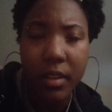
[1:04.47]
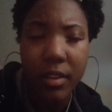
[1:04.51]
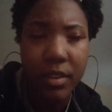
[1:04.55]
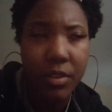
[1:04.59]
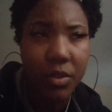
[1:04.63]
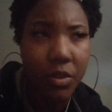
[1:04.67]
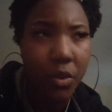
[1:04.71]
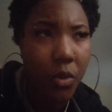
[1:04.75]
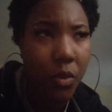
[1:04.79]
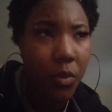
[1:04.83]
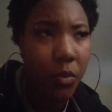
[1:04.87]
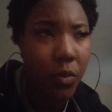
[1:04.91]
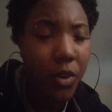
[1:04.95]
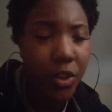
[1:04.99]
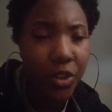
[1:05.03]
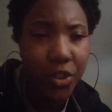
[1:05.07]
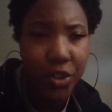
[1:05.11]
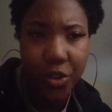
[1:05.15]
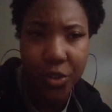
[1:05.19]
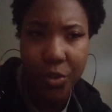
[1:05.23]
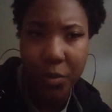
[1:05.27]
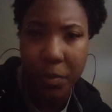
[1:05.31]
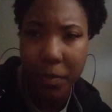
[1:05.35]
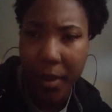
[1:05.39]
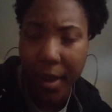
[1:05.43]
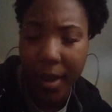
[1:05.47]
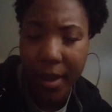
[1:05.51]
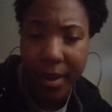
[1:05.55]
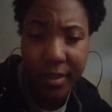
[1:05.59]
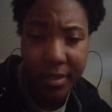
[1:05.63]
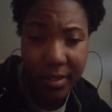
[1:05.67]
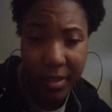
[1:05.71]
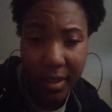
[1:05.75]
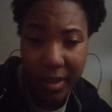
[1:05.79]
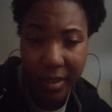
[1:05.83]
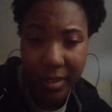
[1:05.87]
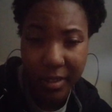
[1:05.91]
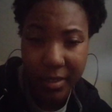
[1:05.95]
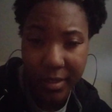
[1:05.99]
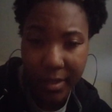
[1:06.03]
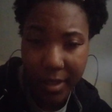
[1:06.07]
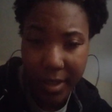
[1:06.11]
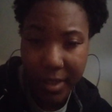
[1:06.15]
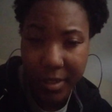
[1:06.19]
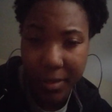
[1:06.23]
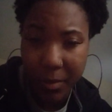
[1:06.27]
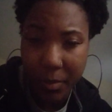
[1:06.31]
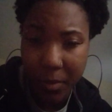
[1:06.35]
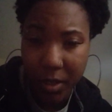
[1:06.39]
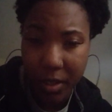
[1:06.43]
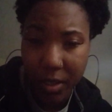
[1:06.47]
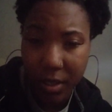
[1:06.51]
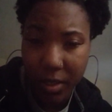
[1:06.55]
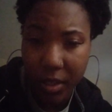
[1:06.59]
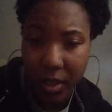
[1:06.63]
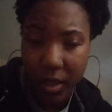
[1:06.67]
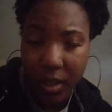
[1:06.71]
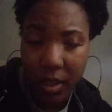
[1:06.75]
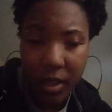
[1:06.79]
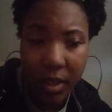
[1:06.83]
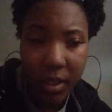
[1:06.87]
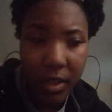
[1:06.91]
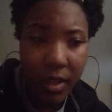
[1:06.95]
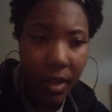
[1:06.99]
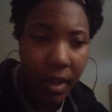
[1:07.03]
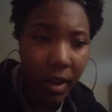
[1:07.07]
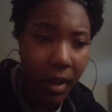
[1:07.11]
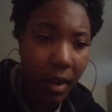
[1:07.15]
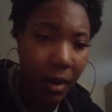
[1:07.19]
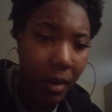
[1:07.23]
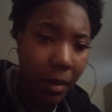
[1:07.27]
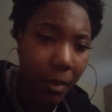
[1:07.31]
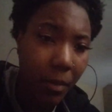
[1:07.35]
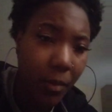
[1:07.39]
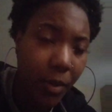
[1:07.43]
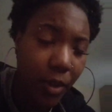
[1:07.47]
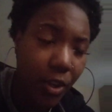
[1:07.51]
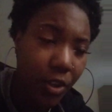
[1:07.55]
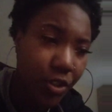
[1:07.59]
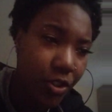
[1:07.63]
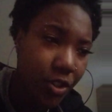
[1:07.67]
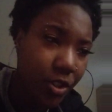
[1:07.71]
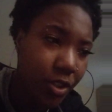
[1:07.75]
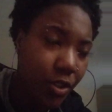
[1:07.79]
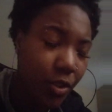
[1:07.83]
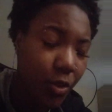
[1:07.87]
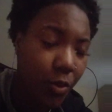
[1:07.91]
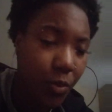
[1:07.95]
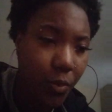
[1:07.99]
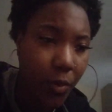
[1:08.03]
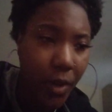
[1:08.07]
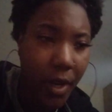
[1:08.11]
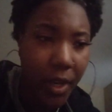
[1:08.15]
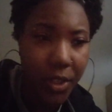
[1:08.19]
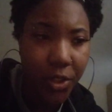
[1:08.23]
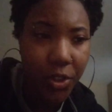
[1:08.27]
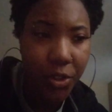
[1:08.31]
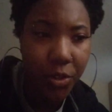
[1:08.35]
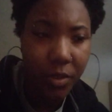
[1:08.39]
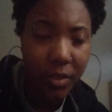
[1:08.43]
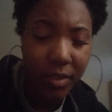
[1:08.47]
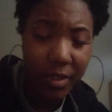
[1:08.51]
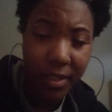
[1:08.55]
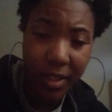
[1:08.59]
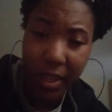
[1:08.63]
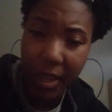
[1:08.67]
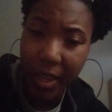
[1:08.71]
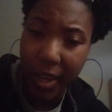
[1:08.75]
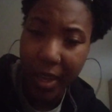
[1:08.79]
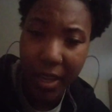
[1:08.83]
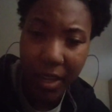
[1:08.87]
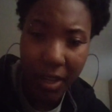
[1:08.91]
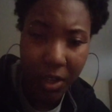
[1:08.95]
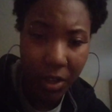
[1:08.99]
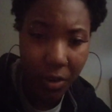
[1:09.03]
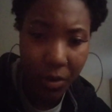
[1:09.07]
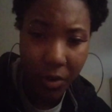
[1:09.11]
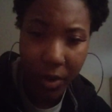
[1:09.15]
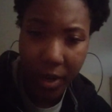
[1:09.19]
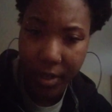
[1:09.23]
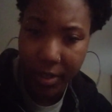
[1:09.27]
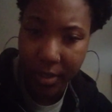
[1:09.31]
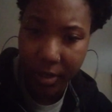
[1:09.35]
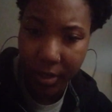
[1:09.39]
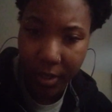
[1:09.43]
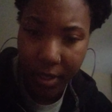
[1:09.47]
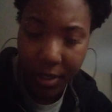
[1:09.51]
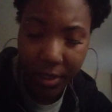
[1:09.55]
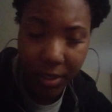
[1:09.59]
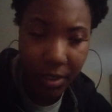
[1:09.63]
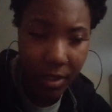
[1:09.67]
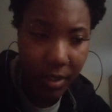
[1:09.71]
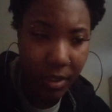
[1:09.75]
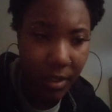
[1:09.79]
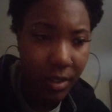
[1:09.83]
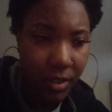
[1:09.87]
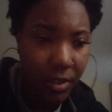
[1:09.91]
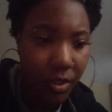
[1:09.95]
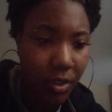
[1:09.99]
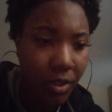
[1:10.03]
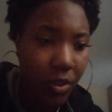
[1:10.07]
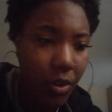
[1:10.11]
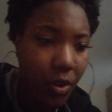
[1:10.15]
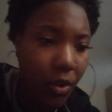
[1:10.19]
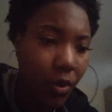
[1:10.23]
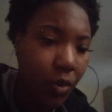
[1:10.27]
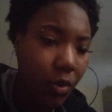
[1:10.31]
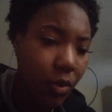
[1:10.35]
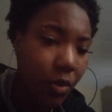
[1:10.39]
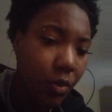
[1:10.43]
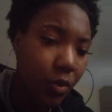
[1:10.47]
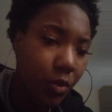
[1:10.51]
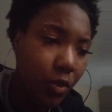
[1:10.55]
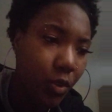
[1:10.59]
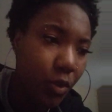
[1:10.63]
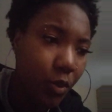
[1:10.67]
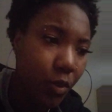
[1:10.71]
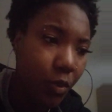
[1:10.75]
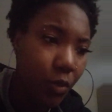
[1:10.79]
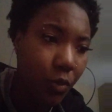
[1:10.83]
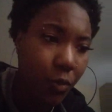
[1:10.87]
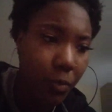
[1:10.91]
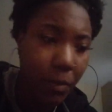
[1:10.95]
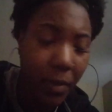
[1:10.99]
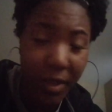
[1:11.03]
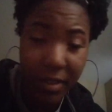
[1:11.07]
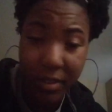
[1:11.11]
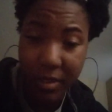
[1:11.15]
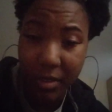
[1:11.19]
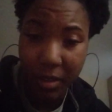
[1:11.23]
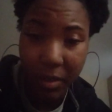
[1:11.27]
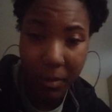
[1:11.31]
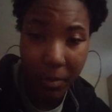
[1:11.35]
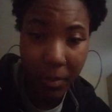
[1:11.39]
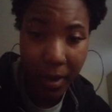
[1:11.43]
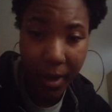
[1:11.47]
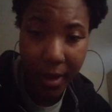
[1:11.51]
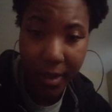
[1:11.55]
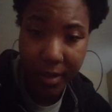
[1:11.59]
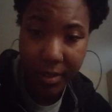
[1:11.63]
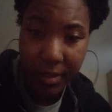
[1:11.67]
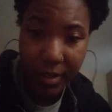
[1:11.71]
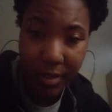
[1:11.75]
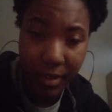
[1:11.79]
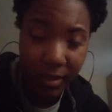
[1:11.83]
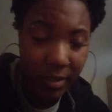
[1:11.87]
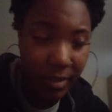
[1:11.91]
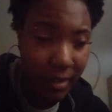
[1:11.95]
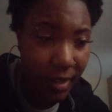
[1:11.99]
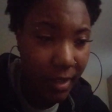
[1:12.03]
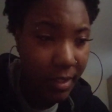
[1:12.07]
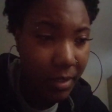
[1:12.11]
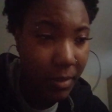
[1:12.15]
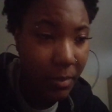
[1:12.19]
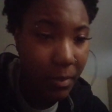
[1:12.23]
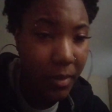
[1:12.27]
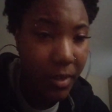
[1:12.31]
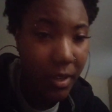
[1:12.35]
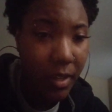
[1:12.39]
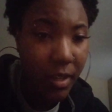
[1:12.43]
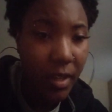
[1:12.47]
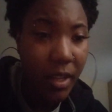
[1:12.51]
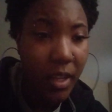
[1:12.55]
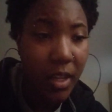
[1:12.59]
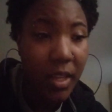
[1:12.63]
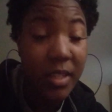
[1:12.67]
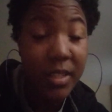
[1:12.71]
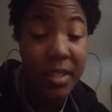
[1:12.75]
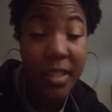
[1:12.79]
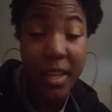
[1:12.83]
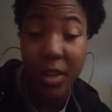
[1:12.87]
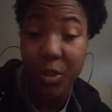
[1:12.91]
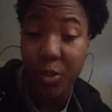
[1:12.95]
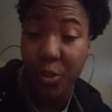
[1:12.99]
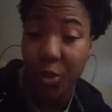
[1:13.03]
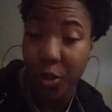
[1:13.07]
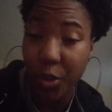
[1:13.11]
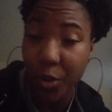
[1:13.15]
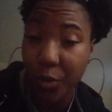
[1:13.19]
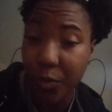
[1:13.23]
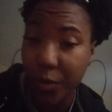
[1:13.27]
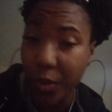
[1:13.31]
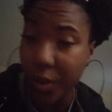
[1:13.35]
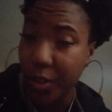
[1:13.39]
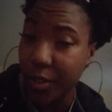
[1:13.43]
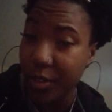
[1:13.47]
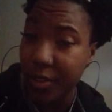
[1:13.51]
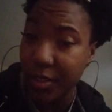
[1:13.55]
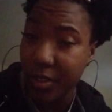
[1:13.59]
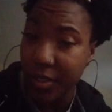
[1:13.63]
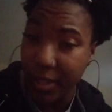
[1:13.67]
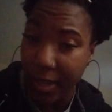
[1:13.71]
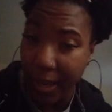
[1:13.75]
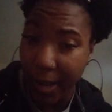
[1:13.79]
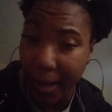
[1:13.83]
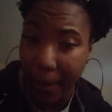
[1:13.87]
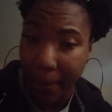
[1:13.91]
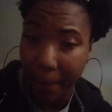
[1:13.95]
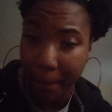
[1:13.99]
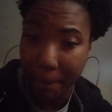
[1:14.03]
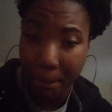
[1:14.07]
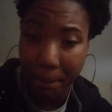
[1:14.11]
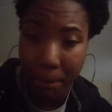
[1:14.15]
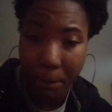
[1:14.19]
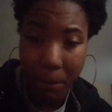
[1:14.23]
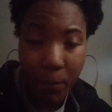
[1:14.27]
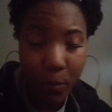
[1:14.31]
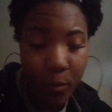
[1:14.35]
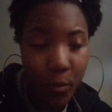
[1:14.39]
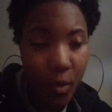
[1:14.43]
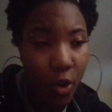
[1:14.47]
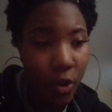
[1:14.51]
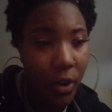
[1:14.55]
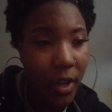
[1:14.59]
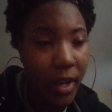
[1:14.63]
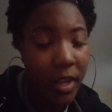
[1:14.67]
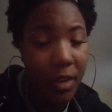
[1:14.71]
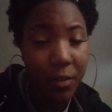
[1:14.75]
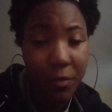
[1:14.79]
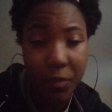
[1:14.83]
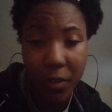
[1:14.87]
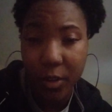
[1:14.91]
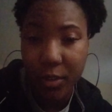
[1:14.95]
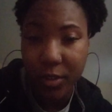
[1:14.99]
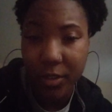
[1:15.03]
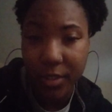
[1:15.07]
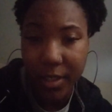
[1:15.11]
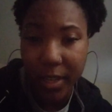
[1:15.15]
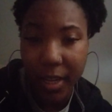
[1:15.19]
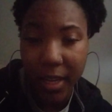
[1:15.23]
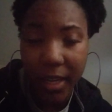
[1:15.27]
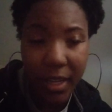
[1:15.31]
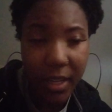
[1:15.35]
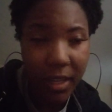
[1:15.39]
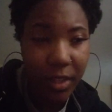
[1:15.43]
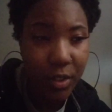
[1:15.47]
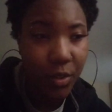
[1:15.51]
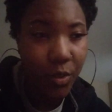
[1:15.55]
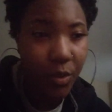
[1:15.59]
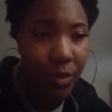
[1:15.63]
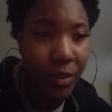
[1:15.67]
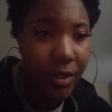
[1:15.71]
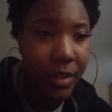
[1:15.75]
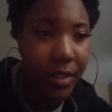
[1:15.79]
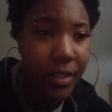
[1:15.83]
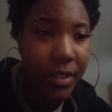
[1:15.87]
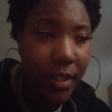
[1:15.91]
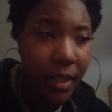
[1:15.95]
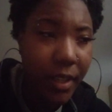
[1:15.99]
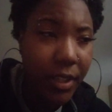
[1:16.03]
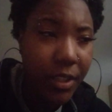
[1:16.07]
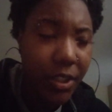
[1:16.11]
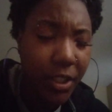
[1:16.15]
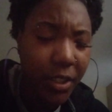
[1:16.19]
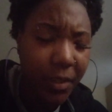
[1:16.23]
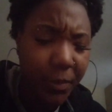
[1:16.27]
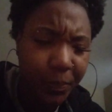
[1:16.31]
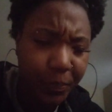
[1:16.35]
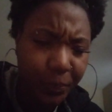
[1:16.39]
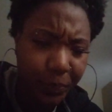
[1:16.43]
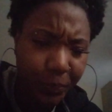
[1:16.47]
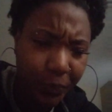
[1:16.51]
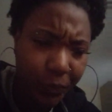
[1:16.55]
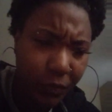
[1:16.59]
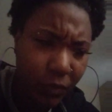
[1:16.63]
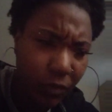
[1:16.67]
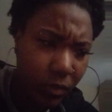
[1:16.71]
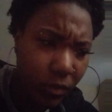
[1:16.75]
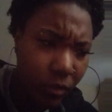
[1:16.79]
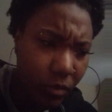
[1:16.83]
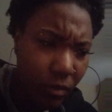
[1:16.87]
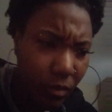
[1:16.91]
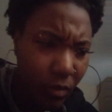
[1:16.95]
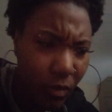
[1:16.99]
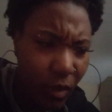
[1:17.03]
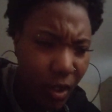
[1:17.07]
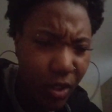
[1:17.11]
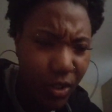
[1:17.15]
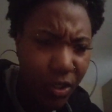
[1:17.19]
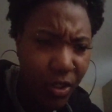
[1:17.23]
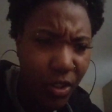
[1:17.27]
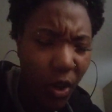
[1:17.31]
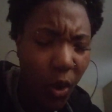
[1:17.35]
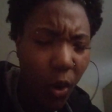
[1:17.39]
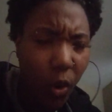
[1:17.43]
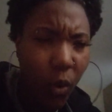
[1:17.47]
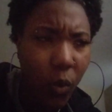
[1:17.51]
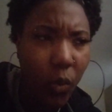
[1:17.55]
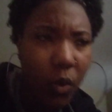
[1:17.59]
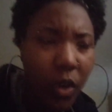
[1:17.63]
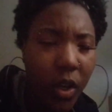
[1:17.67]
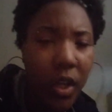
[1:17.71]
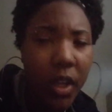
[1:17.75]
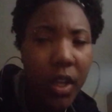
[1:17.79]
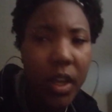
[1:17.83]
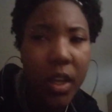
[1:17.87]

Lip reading: So once you pass that assessment, it should direct you and say, hey, congratulations, you basically passed the assessment, schedule your first day. Okay, first day is orientation. So